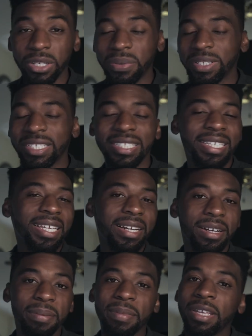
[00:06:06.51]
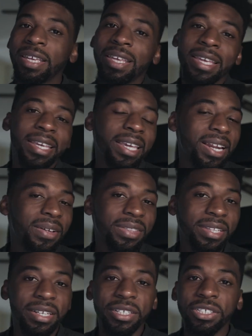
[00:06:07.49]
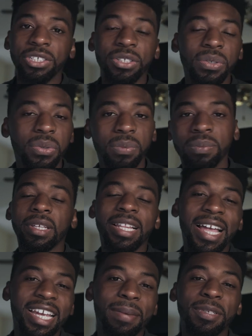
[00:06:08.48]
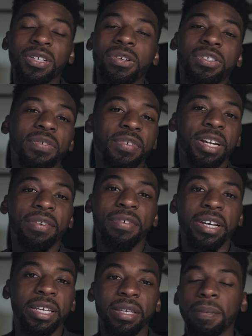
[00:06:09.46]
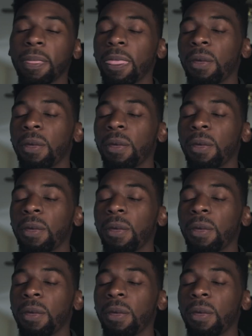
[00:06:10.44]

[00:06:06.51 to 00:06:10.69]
You can just get up, get out there and shoot. The Glidecam is also very rugged.